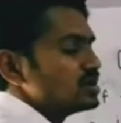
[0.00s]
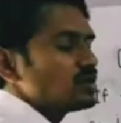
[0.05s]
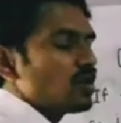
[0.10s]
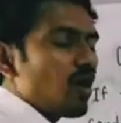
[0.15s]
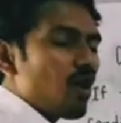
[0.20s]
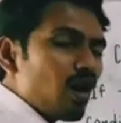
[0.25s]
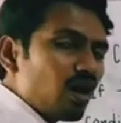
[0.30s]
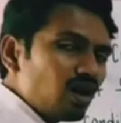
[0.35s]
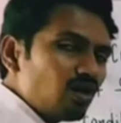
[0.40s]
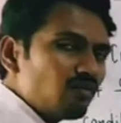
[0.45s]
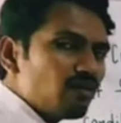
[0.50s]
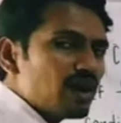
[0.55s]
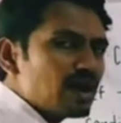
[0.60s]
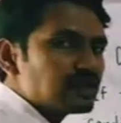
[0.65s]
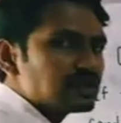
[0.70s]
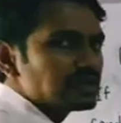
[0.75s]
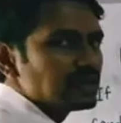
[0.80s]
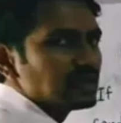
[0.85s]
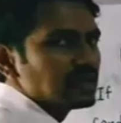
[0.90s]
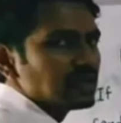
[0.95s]

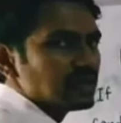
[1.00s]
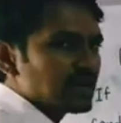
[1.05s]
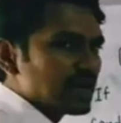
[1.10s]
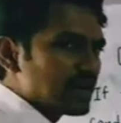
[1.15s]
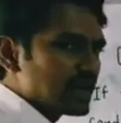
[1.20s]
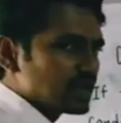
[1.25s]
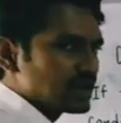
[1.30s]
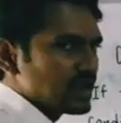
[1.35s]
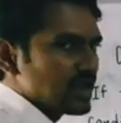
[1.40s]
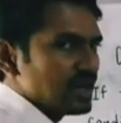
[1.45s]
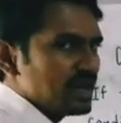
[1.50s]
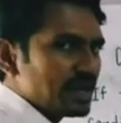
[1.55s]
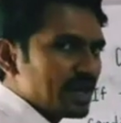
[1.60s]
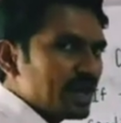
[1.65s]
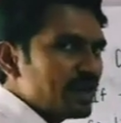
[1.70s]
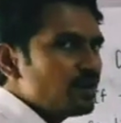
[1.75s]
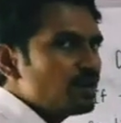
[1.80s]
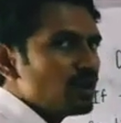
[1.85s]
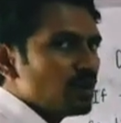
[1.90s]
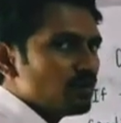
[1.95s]
always greater than
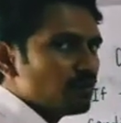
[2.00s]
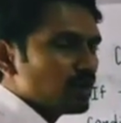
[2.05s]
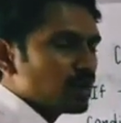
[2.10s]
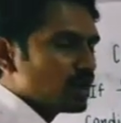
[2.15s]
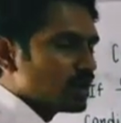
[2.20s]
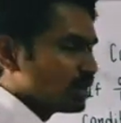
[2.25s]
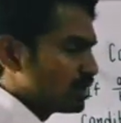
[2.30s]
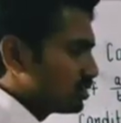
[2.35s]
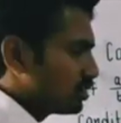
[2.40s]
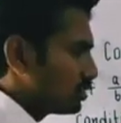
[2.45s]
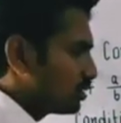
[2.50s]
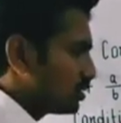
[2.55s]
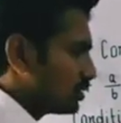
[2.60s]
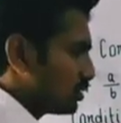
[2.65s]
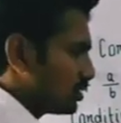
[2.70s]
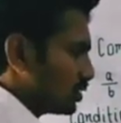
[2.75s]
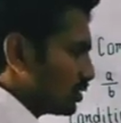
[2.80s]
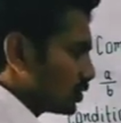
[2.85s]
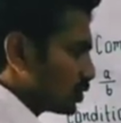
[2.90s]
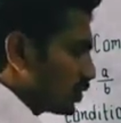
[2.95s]
negative number.
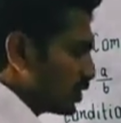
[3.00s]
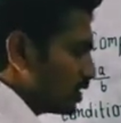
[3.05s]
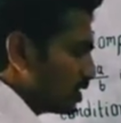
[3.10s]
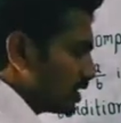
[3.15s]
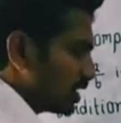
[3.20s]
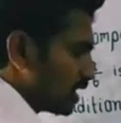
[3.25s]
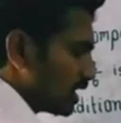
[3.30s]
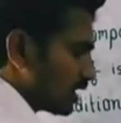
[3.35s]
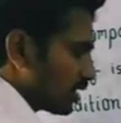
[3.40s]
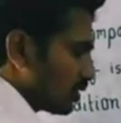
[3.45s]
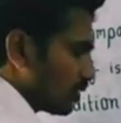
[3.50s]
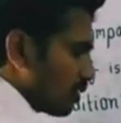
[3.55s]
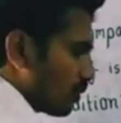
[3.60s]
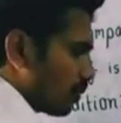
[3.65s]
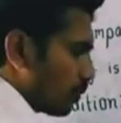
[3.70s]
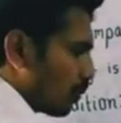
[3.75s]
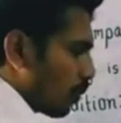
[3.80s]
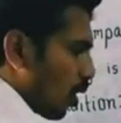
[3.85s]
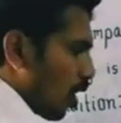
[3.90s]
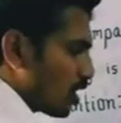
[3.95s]
So here
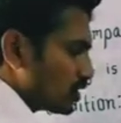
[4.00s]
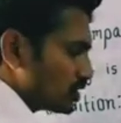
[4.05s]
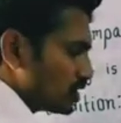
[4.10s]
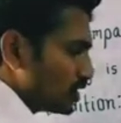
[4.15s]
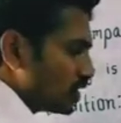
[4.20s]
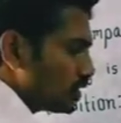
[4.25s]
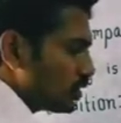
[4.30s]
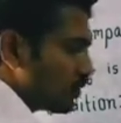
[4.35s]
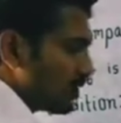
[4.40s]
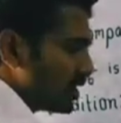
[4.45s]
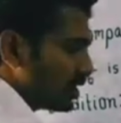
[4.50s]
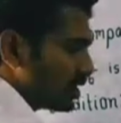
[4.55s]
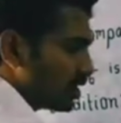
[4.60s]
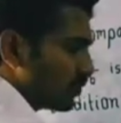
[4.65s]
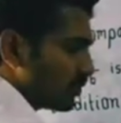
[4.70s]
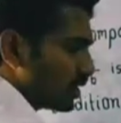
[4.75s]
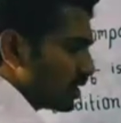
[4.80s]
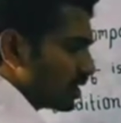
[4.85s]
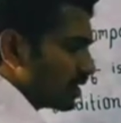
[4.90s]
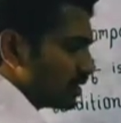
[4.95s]
positive
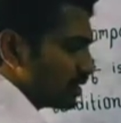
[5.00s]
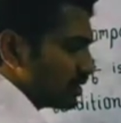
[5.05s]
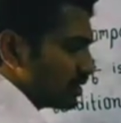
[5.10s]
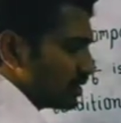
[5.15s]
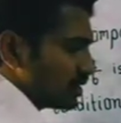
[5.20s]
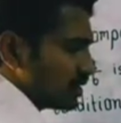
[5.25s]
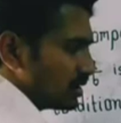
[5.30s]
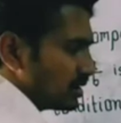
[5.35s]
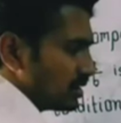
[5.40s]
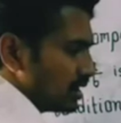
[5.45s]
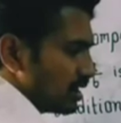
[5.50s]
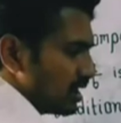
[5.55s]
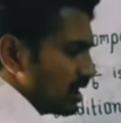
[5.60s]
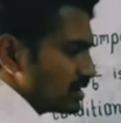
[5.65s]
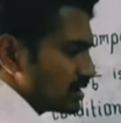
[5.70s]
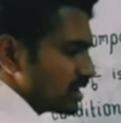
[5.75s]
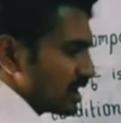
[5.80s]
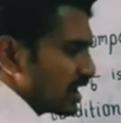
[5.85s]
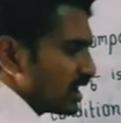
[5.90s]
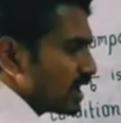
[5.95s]
21
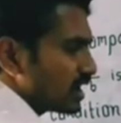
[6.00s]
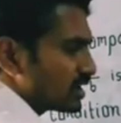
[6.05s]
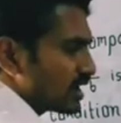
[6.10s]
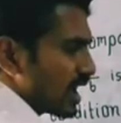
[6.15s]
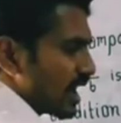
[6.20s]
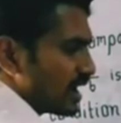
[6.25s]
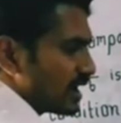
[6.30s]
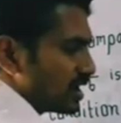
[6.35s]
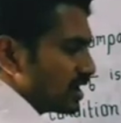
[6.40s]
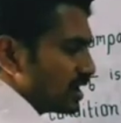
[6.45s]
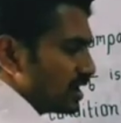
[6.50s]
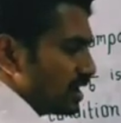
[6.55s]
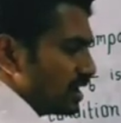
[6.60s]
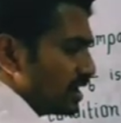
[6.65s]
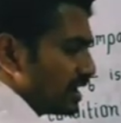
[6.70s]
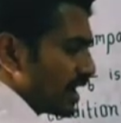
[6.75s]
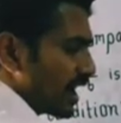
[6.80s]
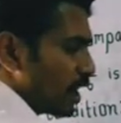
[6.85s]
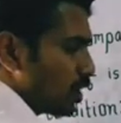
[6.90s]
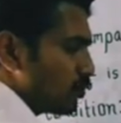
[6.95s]
is greater than
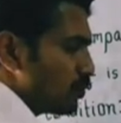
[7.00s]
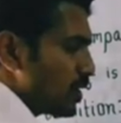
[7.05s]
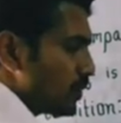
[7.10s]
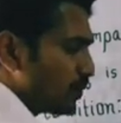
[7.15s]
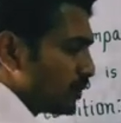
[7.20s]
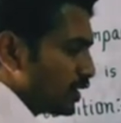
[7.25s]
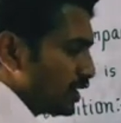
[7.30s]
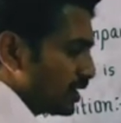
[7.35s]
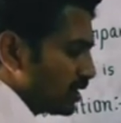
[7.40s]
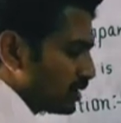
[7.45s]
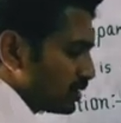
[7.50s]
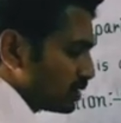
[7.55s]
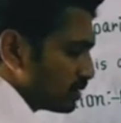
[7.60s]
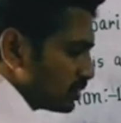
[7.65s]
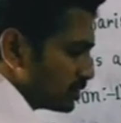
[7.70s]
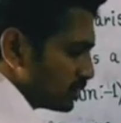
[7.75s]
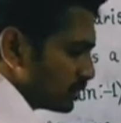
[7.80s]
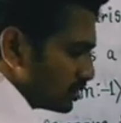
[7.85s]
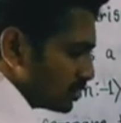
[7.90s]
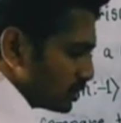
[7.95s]
negative 15.
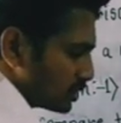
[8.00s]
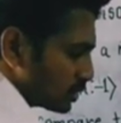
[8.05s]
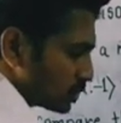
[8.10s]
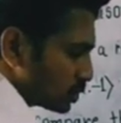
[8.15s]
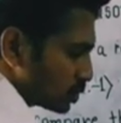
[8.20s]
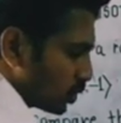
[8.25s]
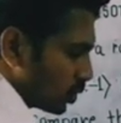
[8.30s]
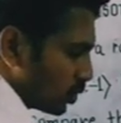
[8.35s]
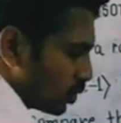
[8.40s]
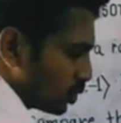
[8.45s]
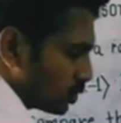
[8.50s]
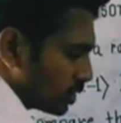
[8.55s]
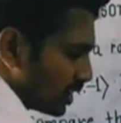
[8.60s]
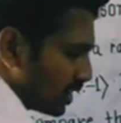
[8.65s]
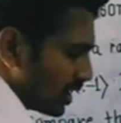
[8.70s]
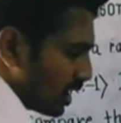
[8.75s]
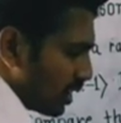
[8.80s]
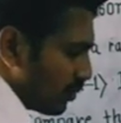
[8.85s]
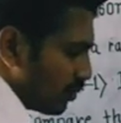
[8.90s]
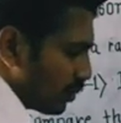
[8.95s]
So the
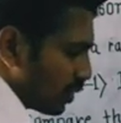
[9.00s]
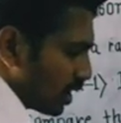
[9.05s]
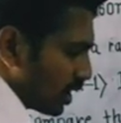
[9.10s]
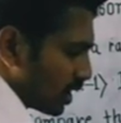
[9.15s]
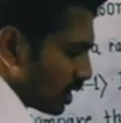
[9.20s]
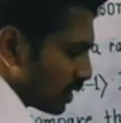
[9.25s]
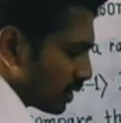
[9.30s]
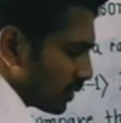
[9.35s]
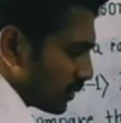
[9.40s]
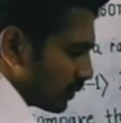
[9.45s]
number